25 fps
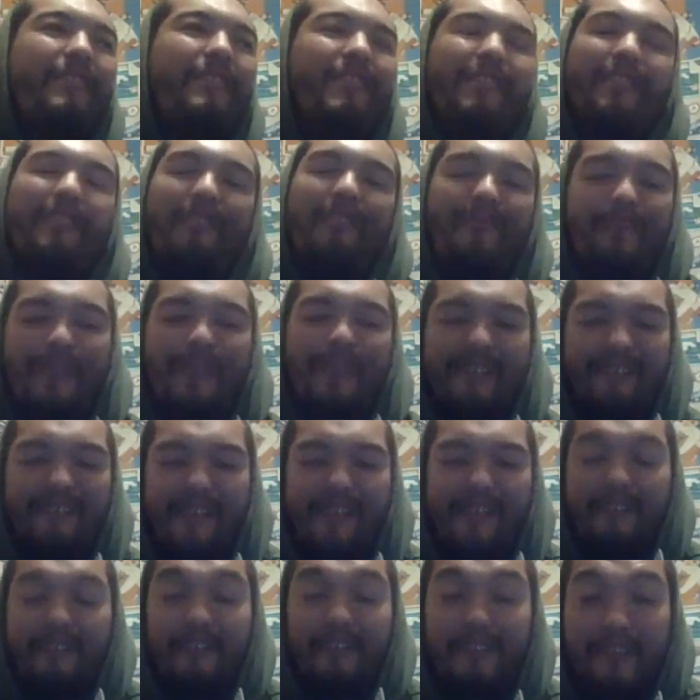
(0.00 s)
oh man,
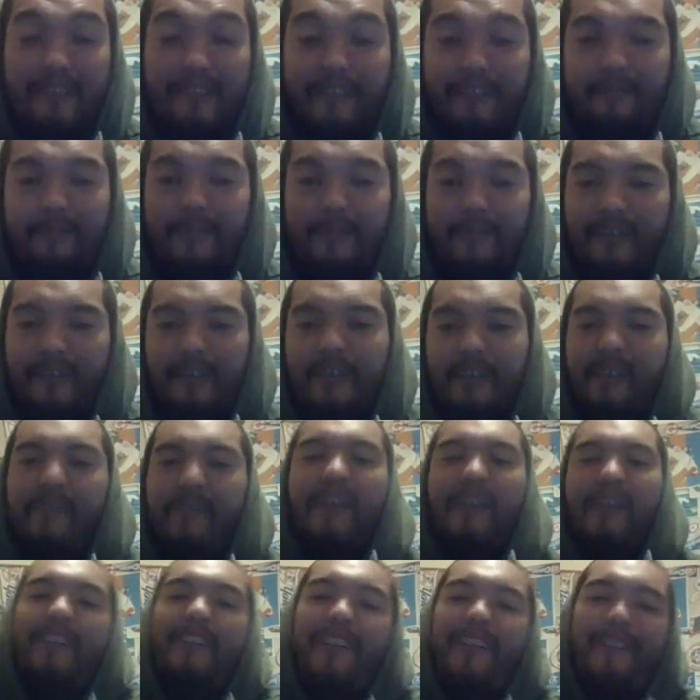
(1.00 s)
that's what I love.
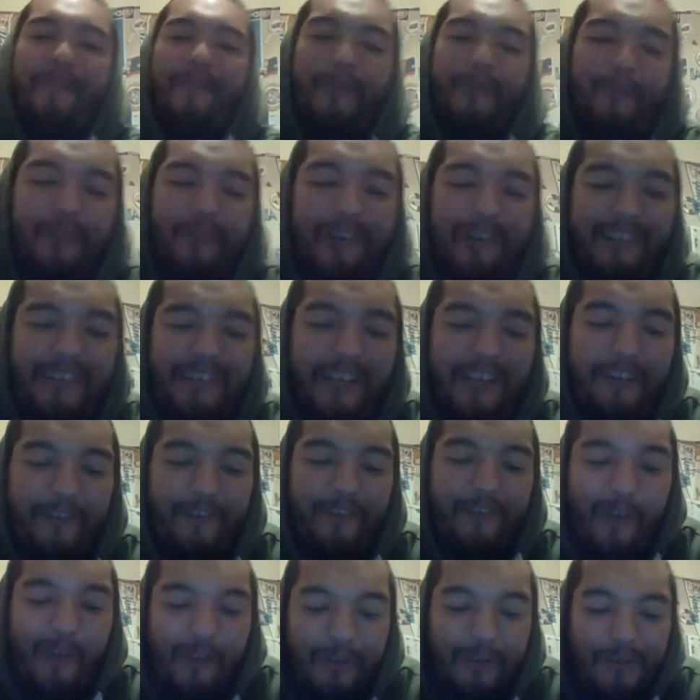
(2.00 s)
If you want to hear all
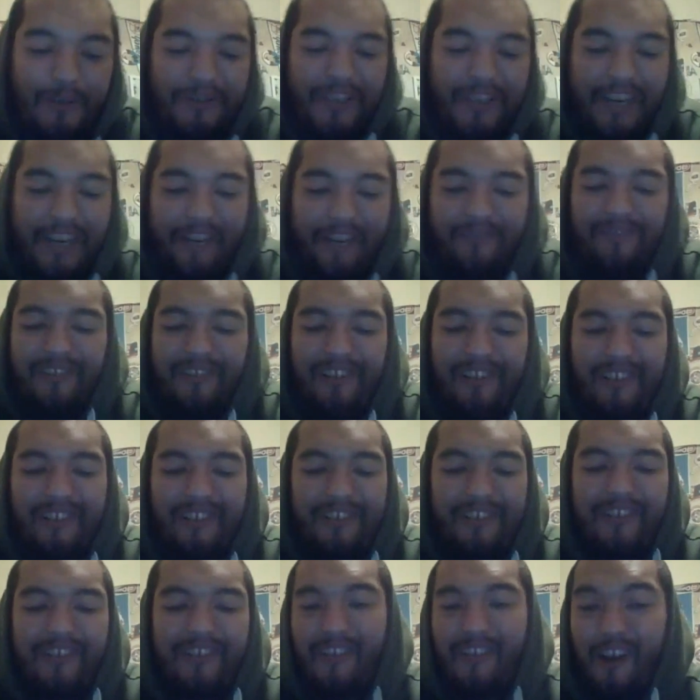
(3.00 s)
those in-ring
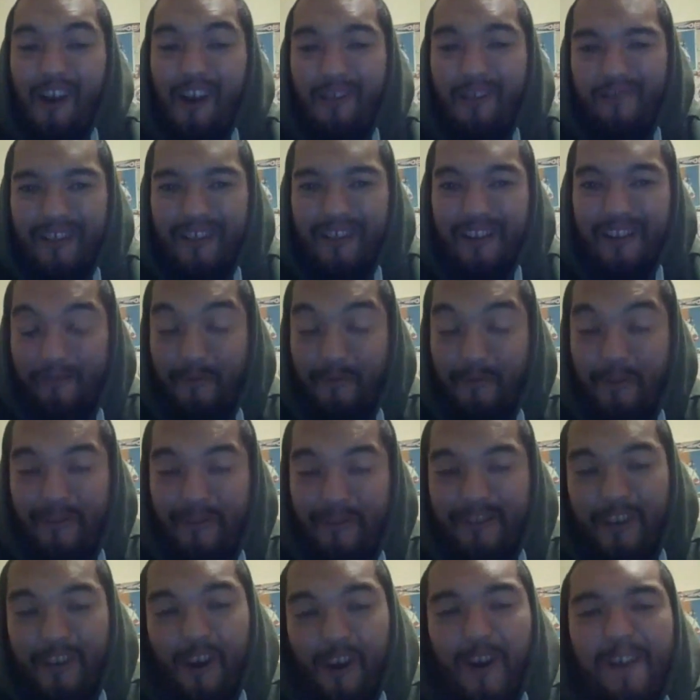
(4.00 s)

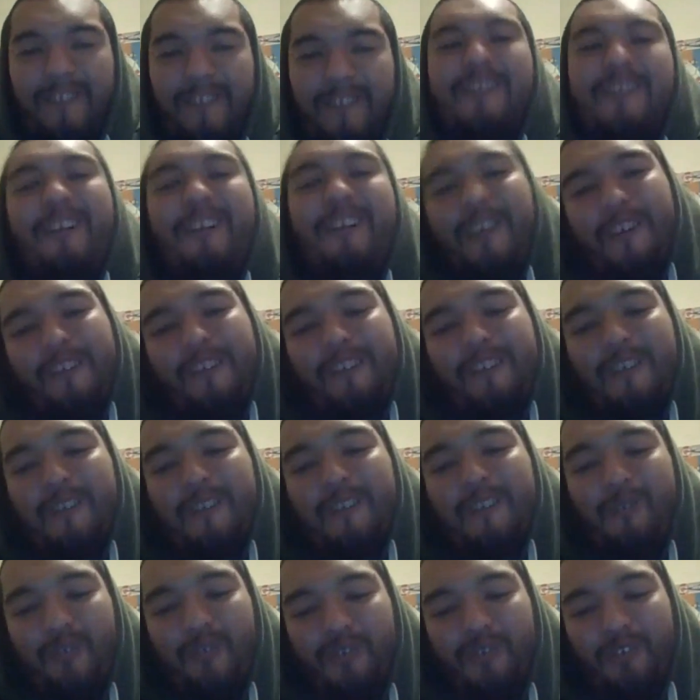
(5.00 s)
talks, go.
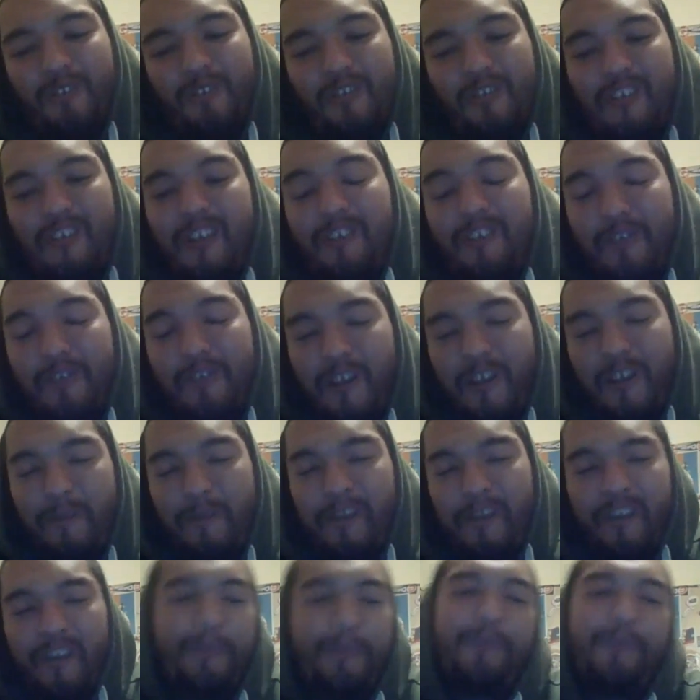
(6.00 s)

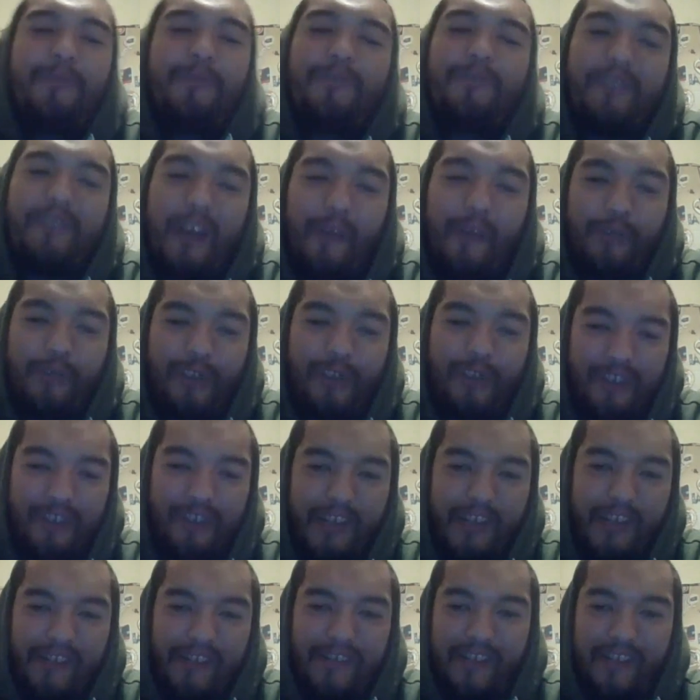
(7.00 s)
NJPW is not for
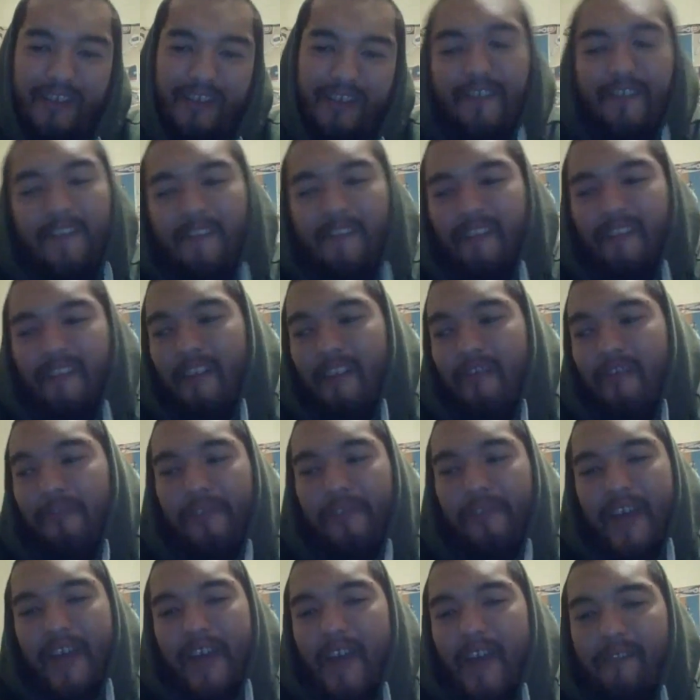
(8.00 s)
kids, and they
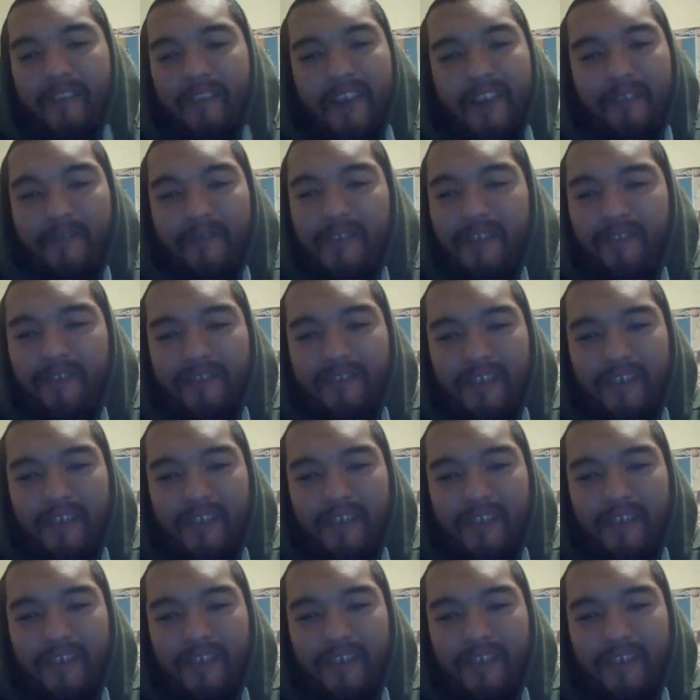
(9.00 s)
have like 15